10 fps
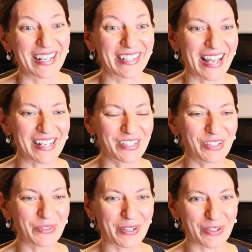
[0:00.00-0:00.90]
Not
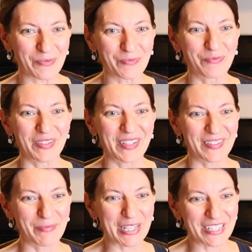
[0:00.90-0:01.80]
to
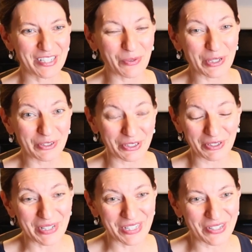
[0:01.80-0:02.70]
be disloyal to your
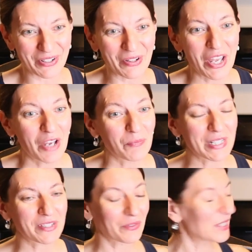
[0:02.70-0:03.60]
original,
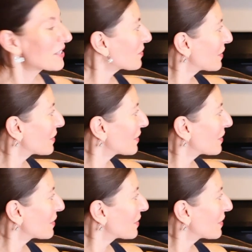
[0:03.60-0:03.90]
but so this